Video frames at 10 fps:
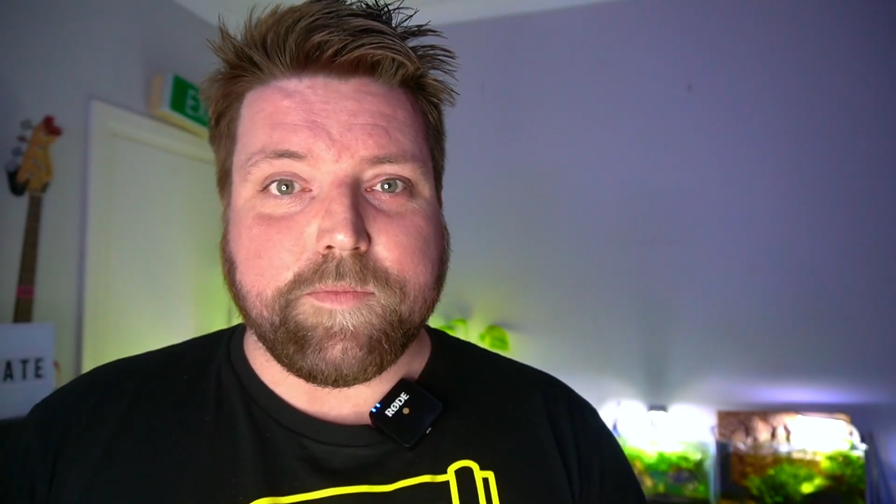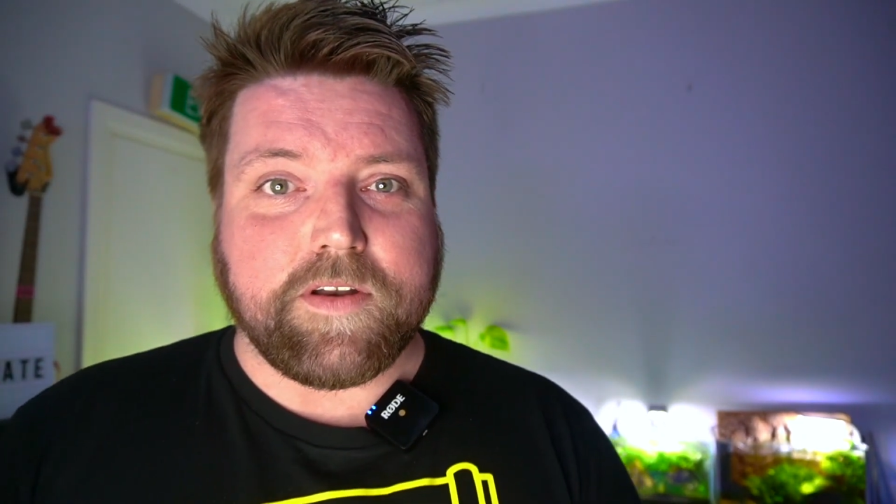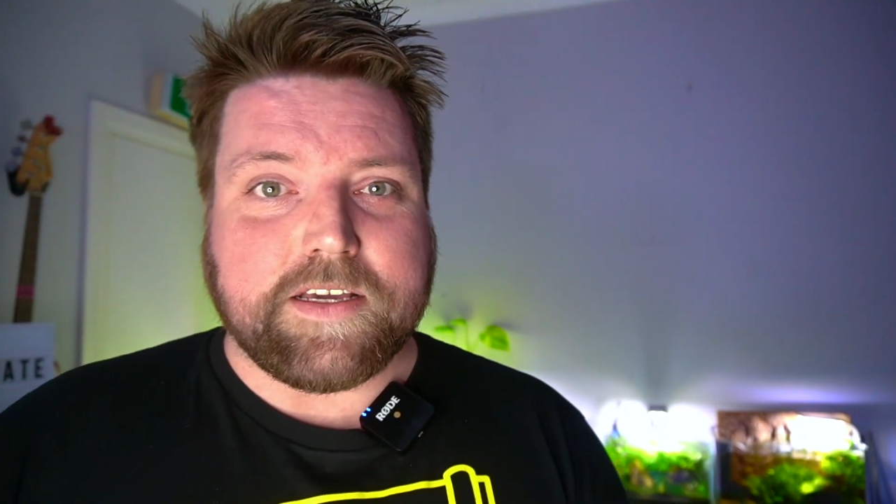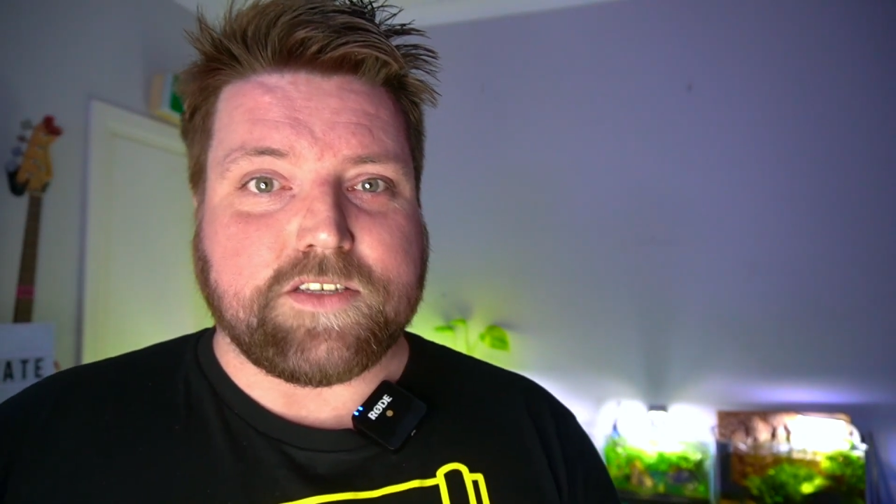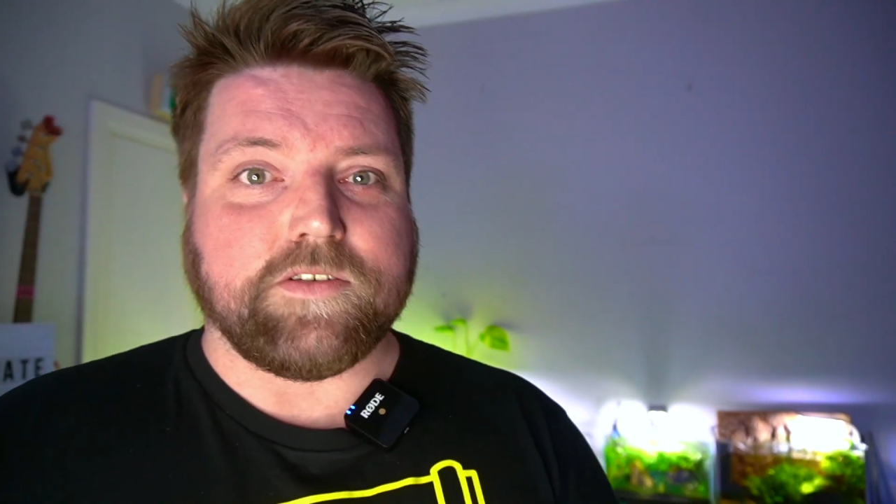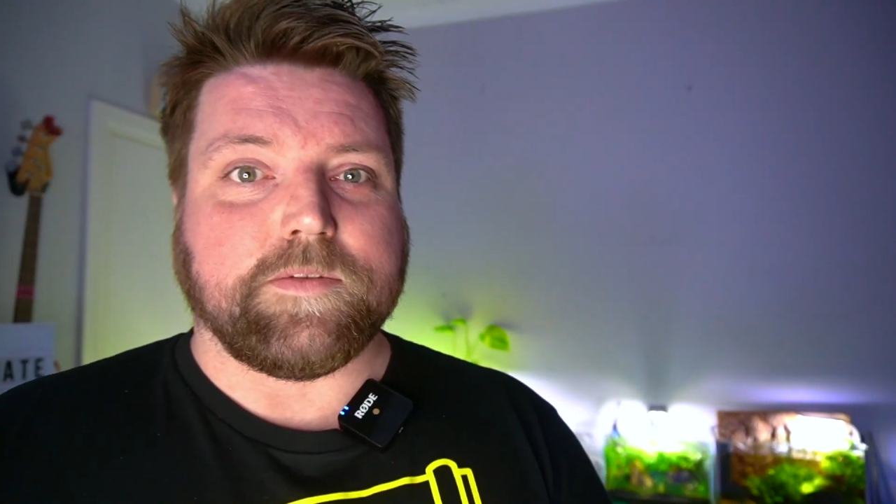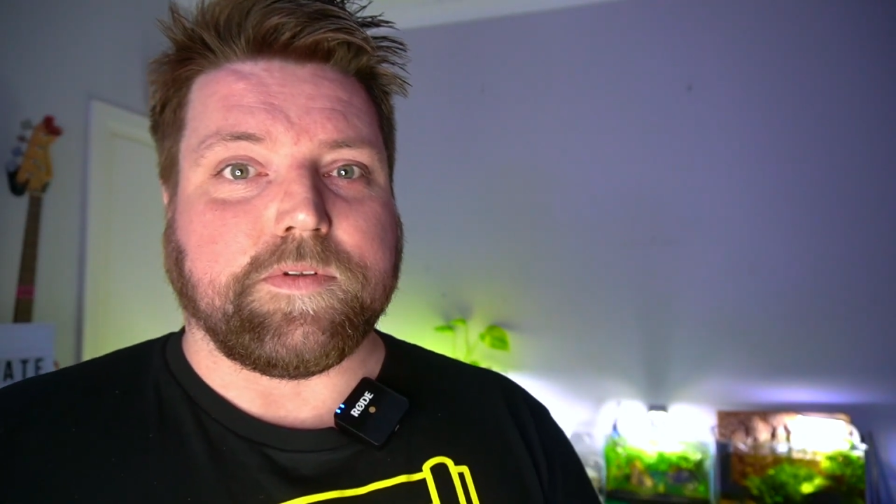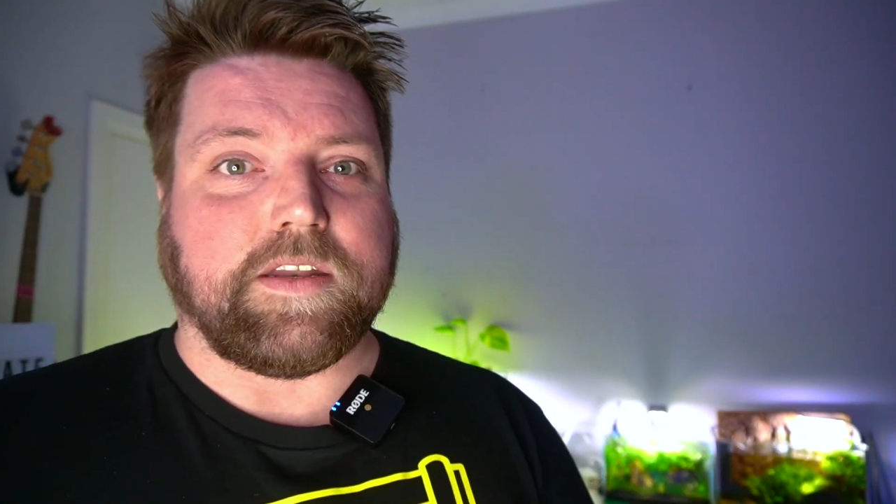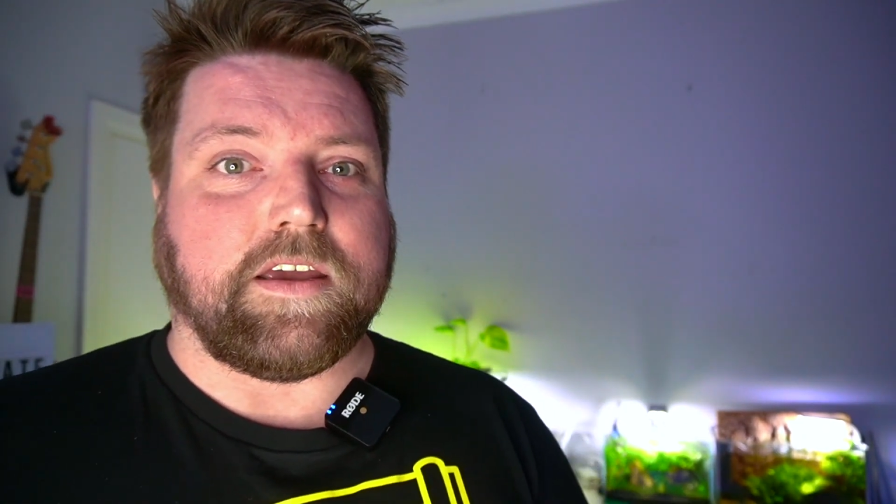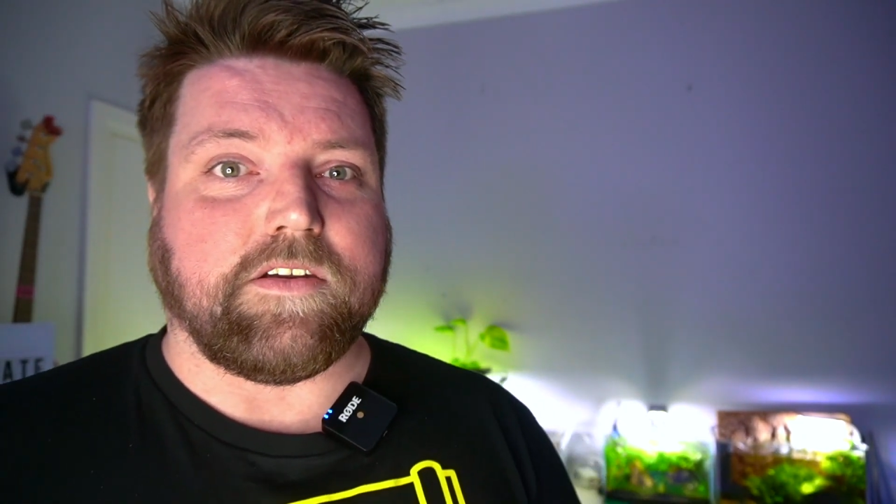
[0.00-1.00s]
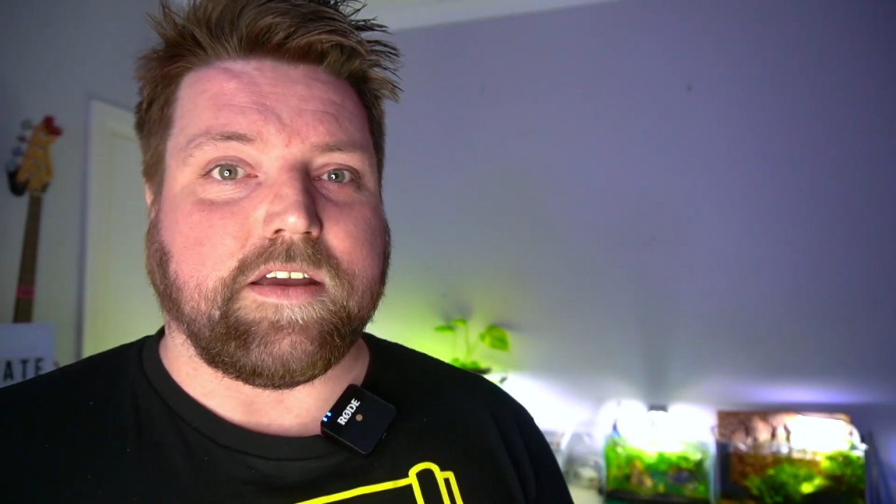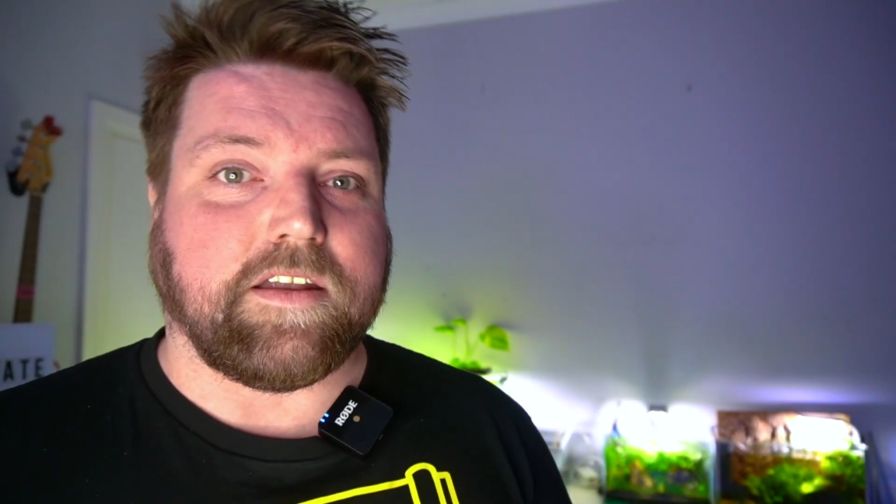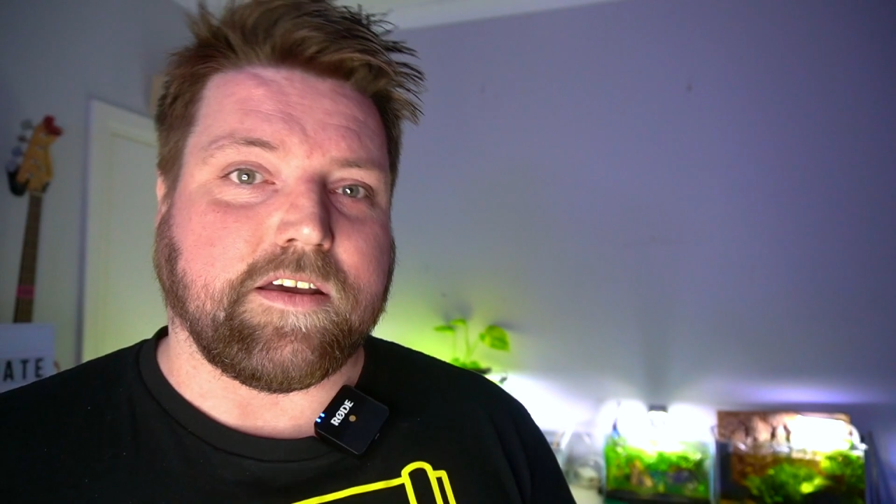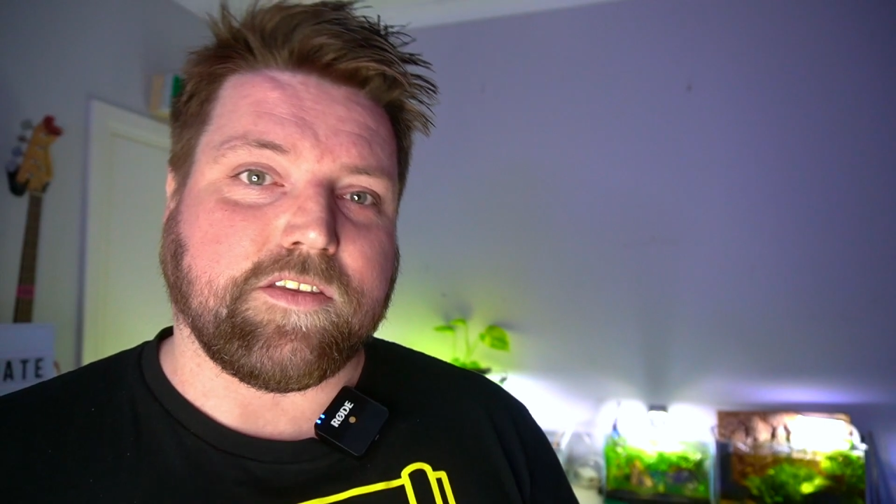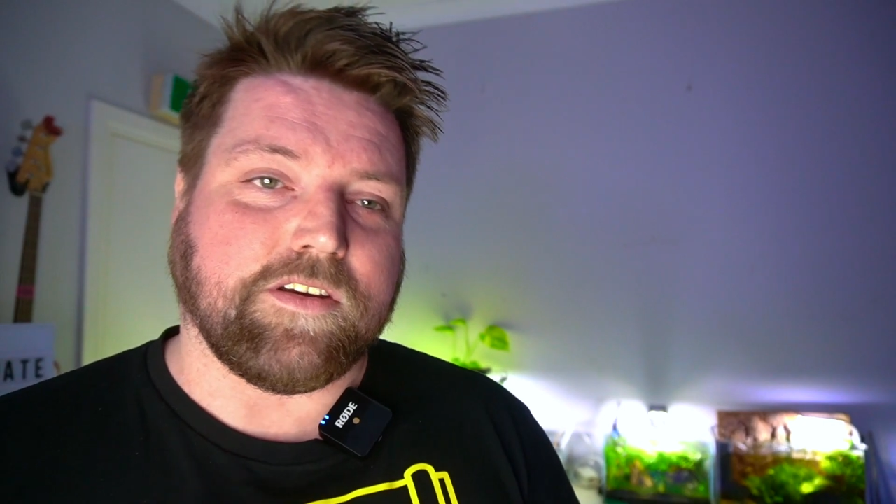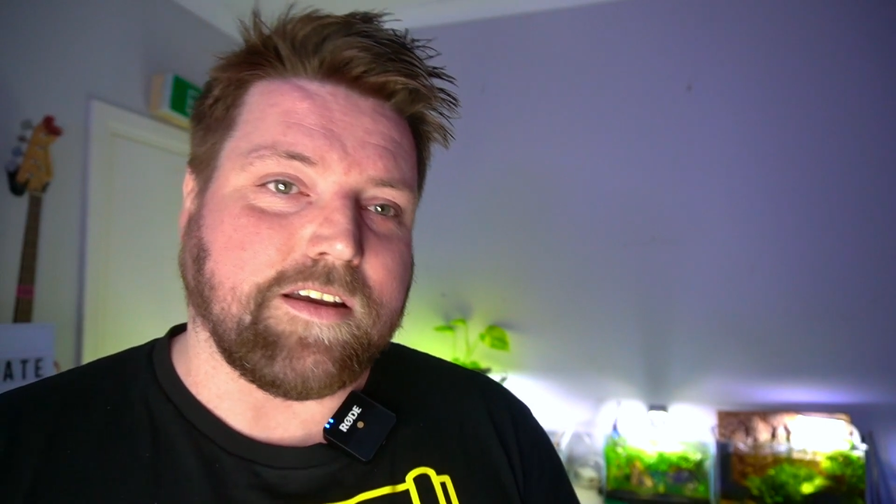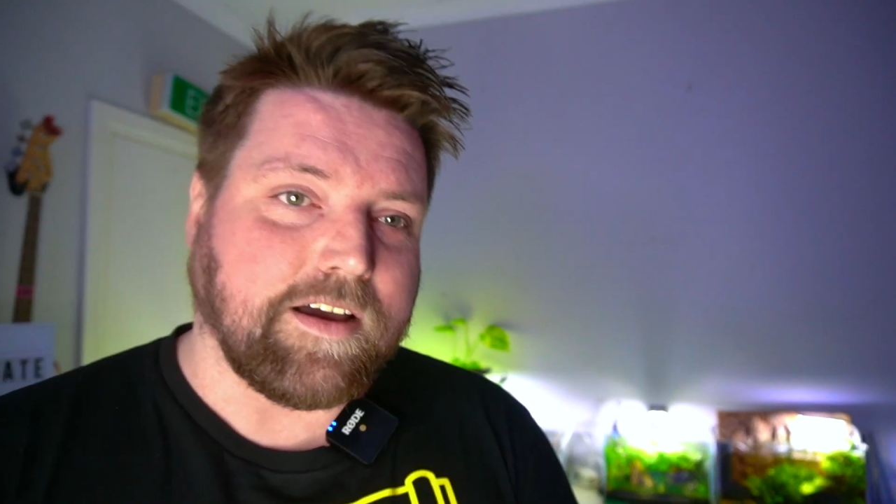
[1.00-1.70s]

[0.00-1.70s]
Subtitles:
when I saw the Planaria and I thought,